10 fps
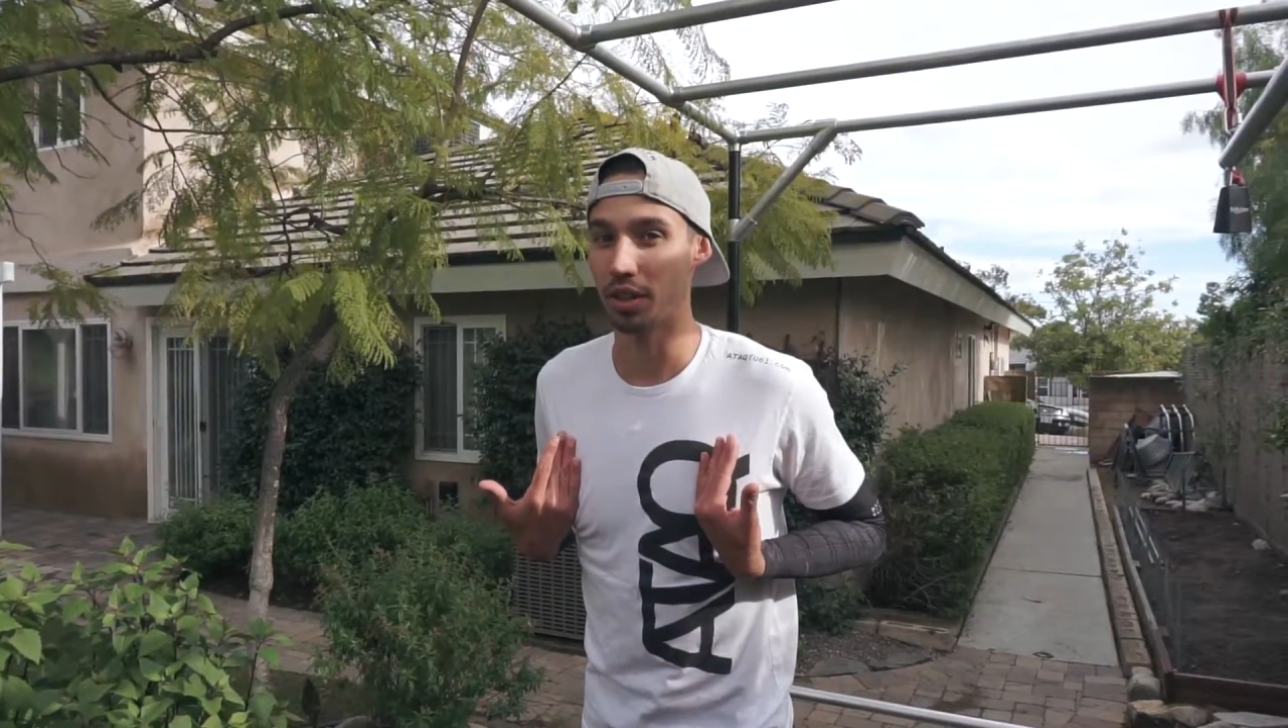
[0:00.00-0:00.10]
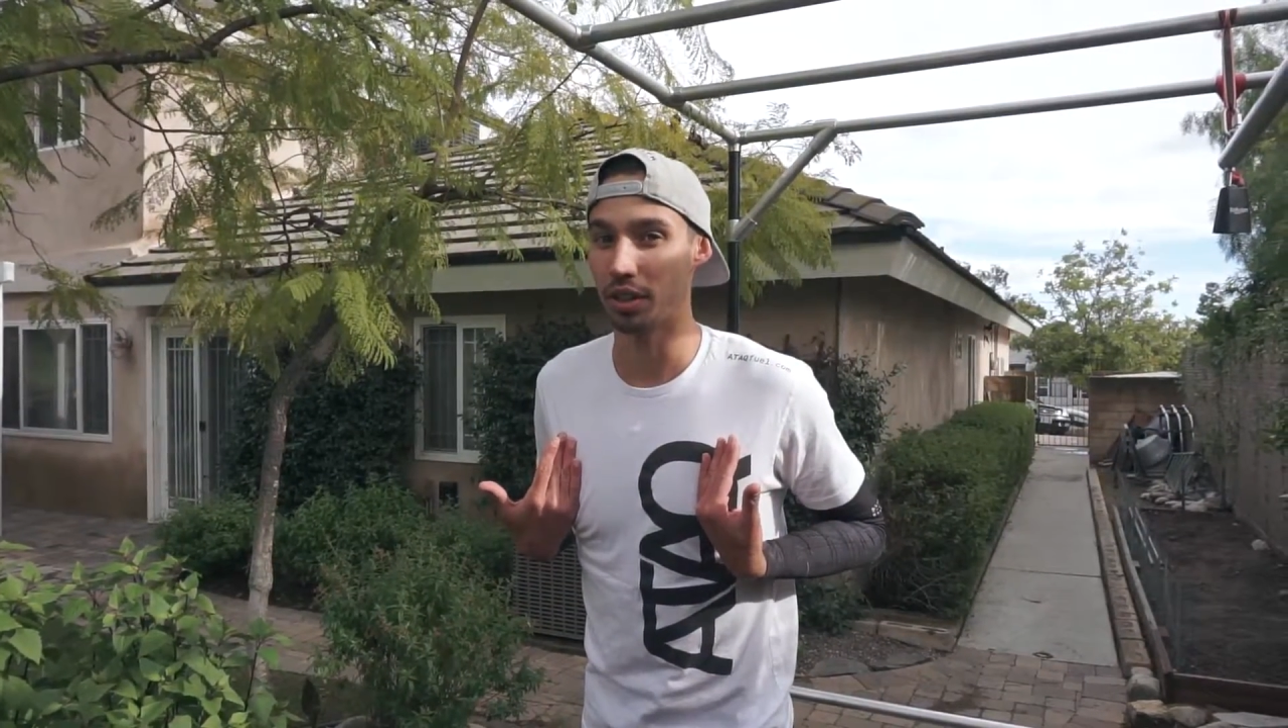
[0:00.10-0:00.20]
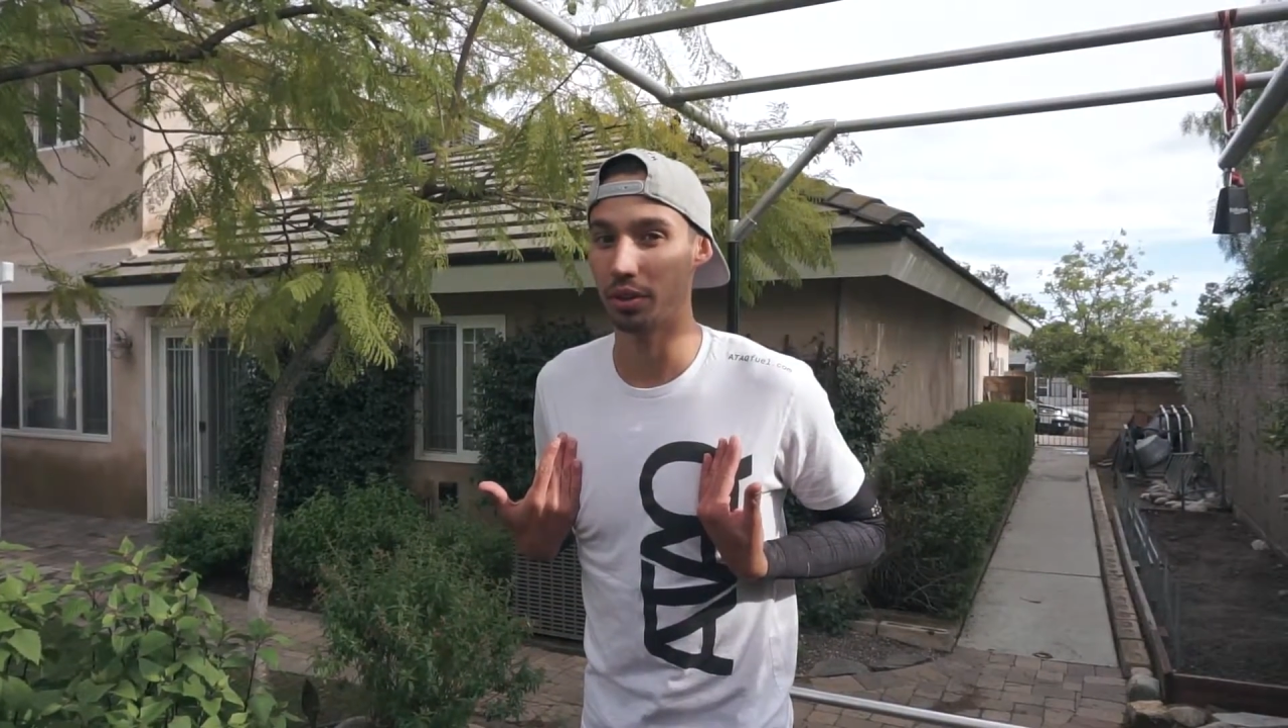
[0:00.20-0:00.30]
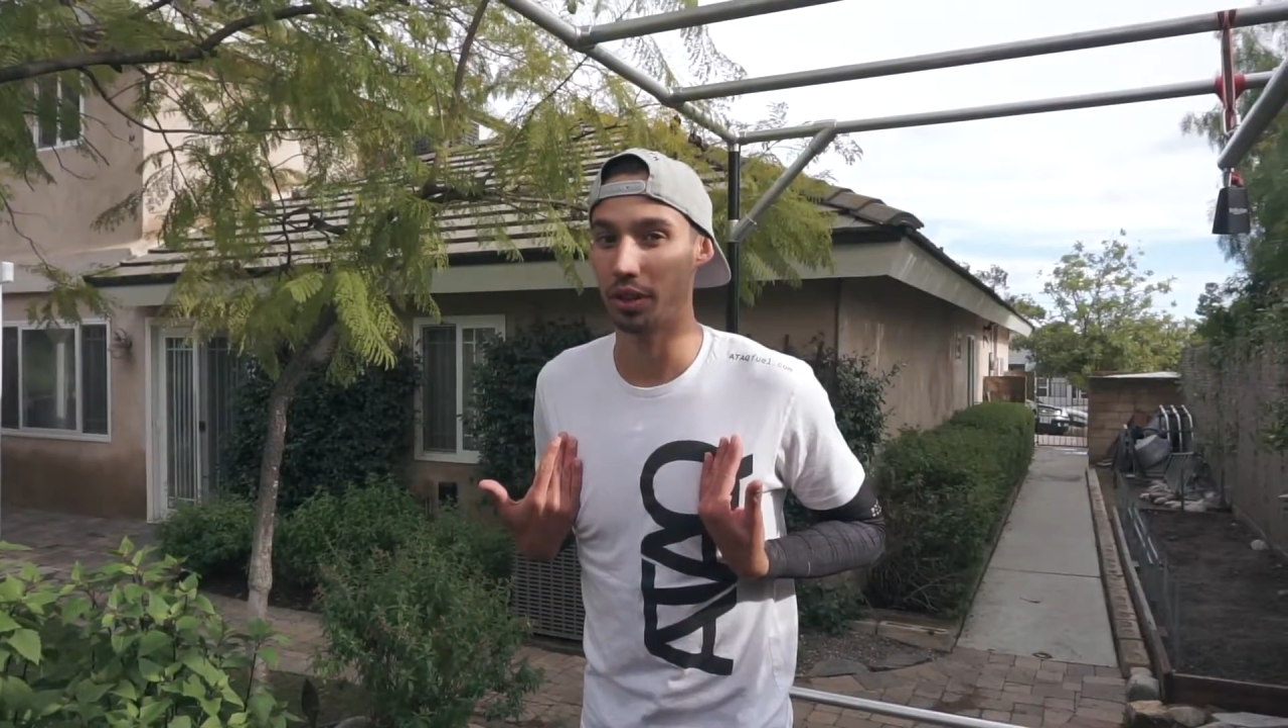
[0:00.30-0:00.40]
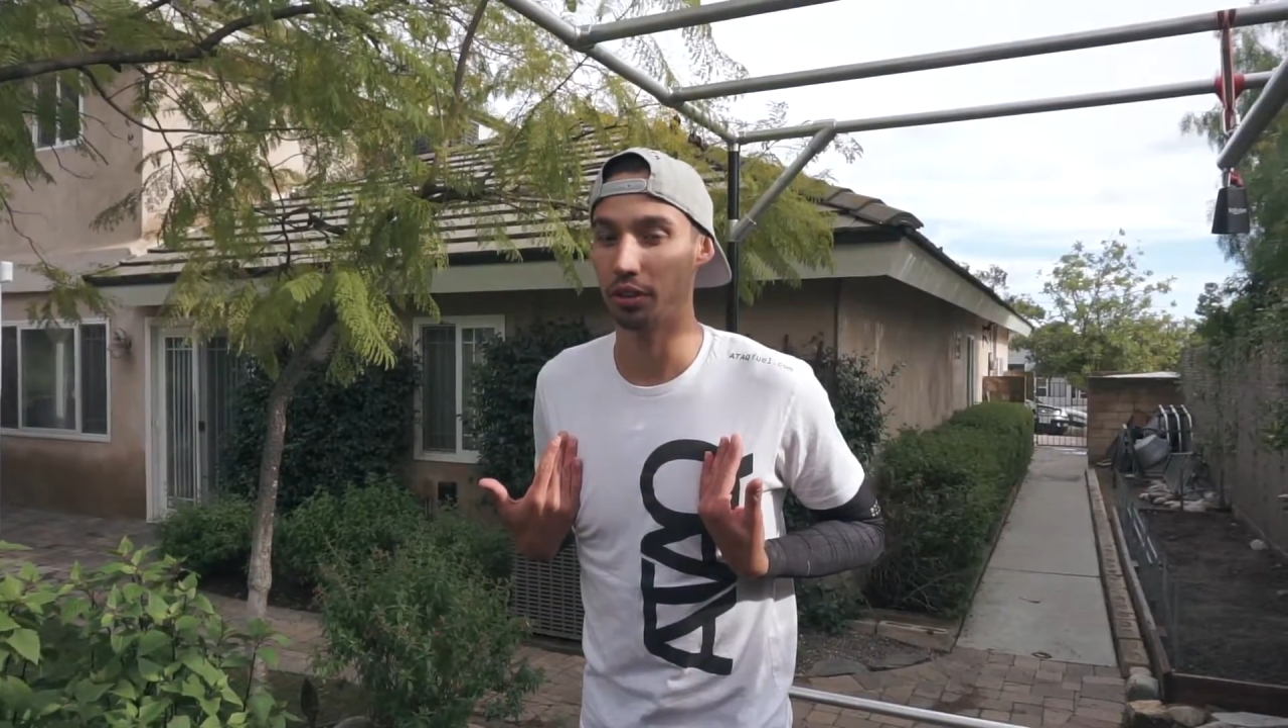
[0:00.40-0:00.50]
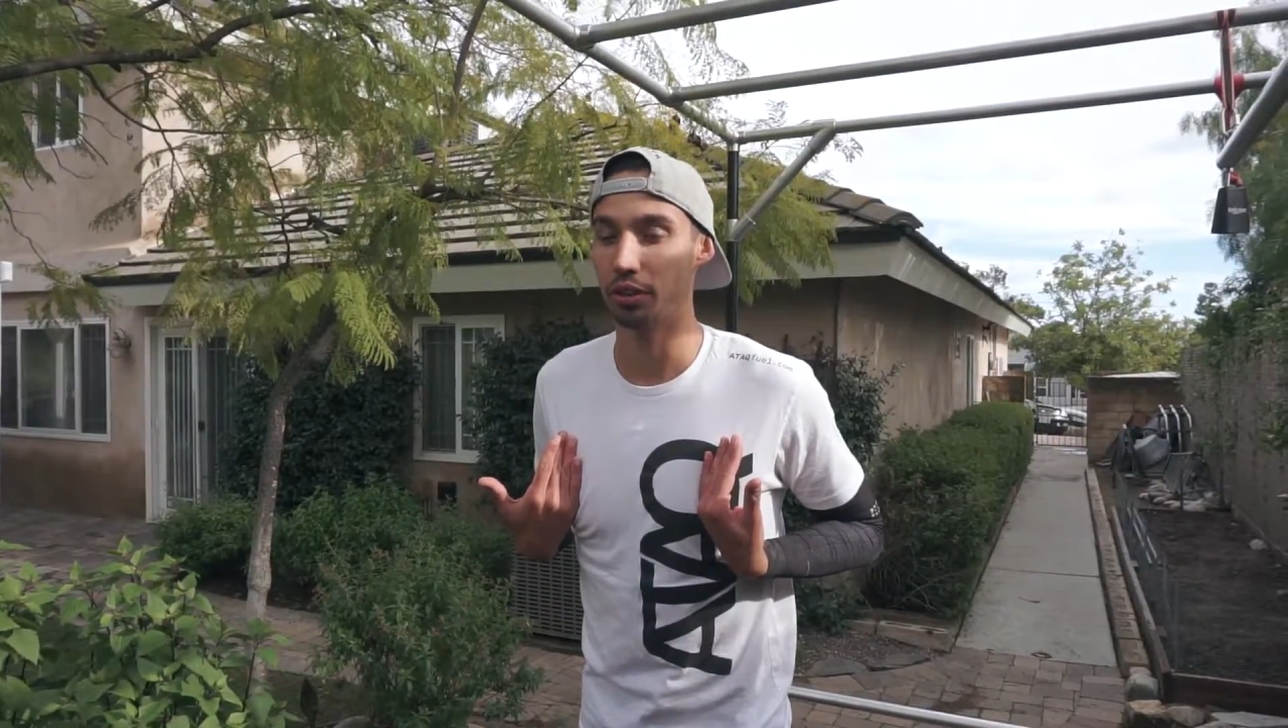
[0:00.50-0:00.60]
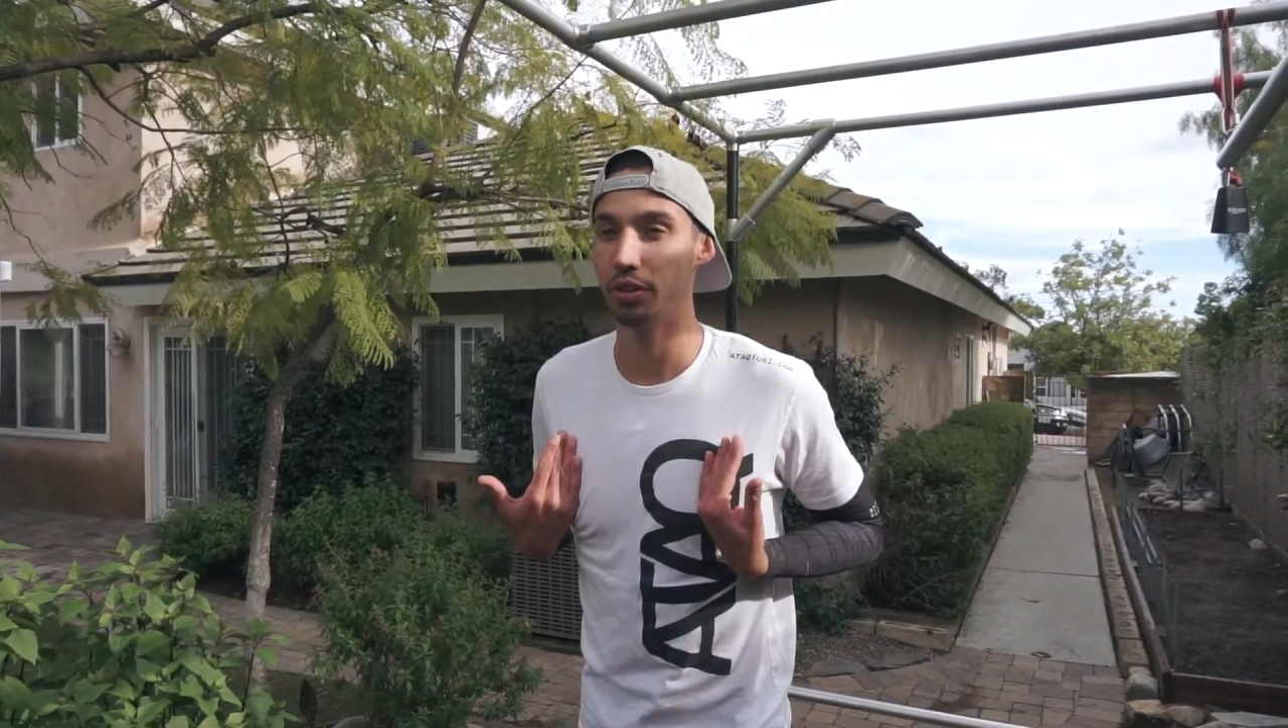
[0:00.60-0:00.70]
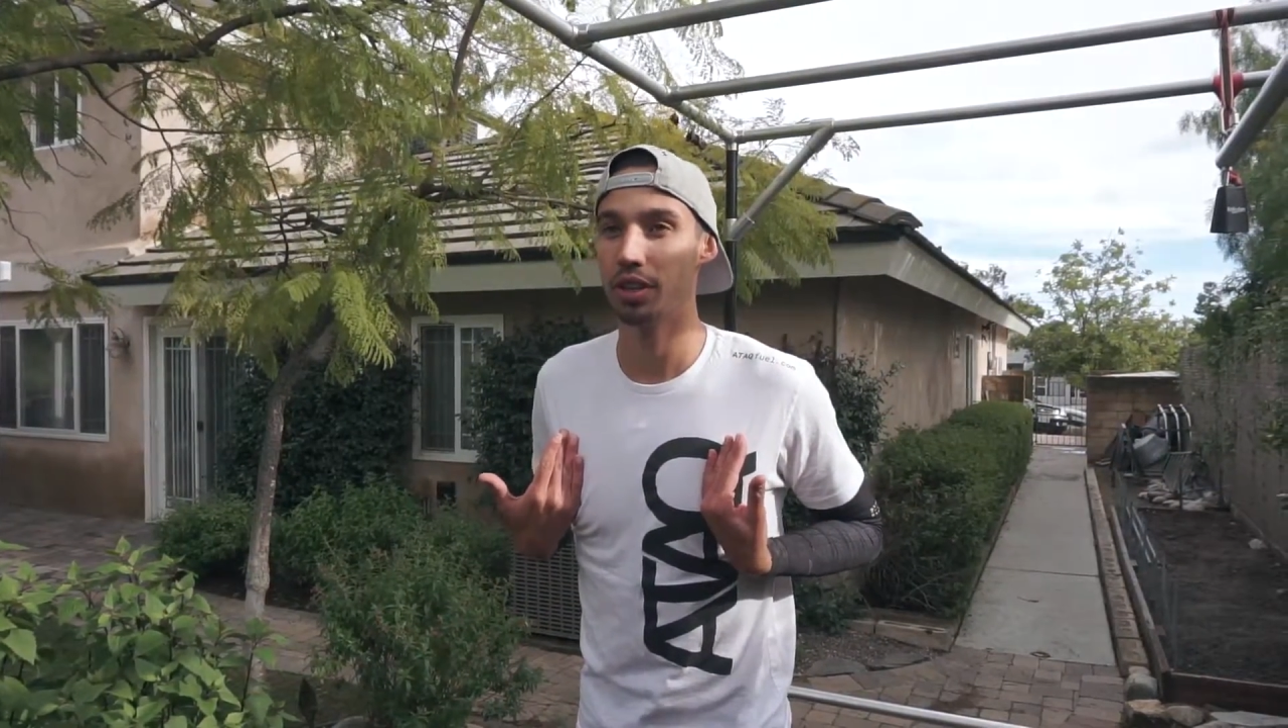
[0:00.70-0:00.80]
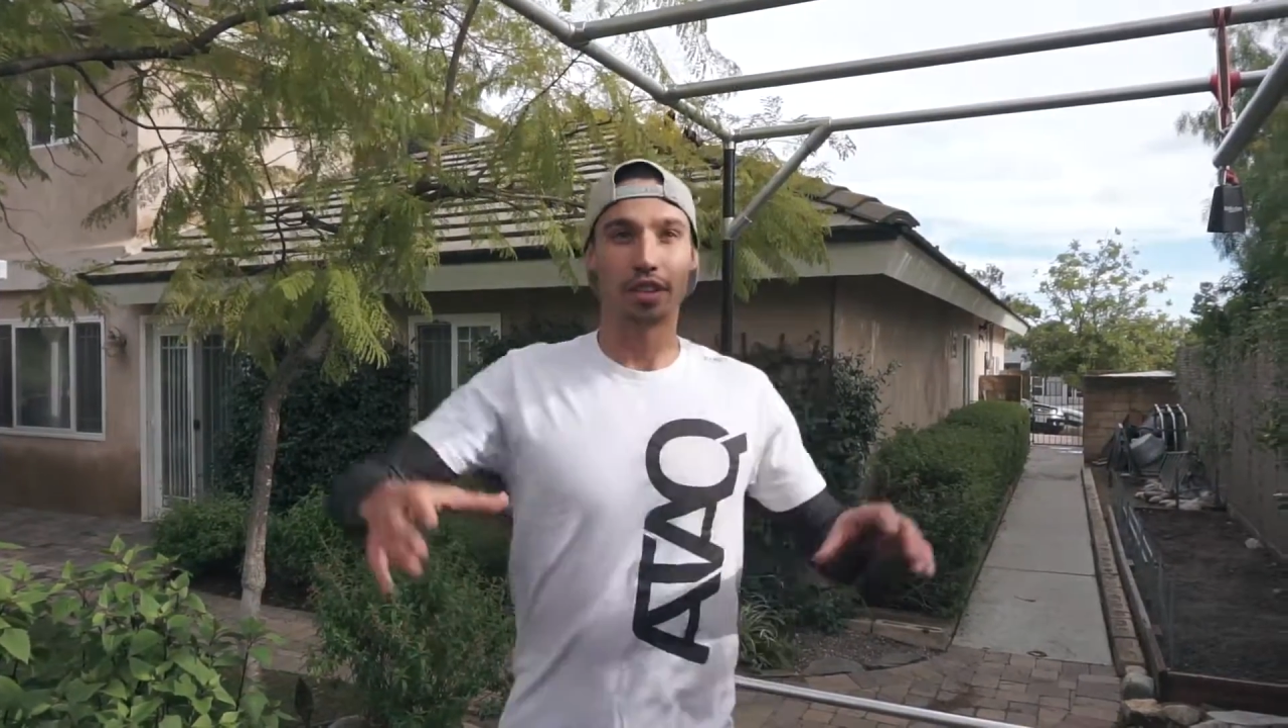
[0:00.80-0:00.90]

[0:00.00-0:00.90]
you're going through.